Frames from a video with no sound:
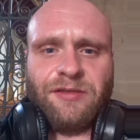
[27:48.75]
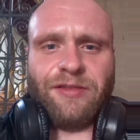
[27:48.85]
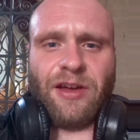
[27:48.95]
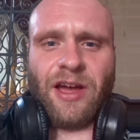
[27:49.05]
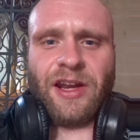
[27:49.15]

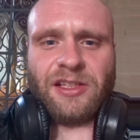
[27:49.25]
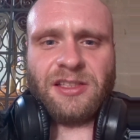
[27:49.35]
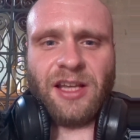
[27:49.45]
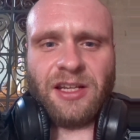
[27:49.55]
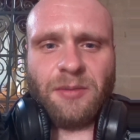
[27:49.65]
for an
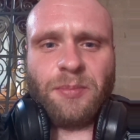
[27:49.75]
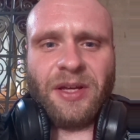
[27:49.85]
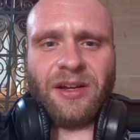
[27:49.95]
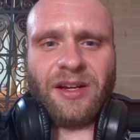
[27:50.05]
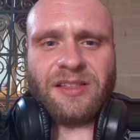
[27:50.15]
extended
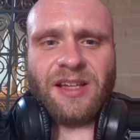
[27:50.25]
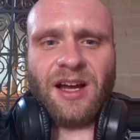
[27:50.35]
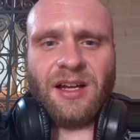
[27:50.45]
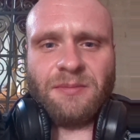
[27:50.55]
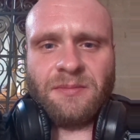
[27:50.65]
period of
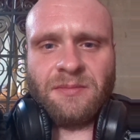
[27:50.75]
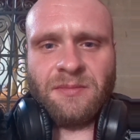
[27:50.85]
time.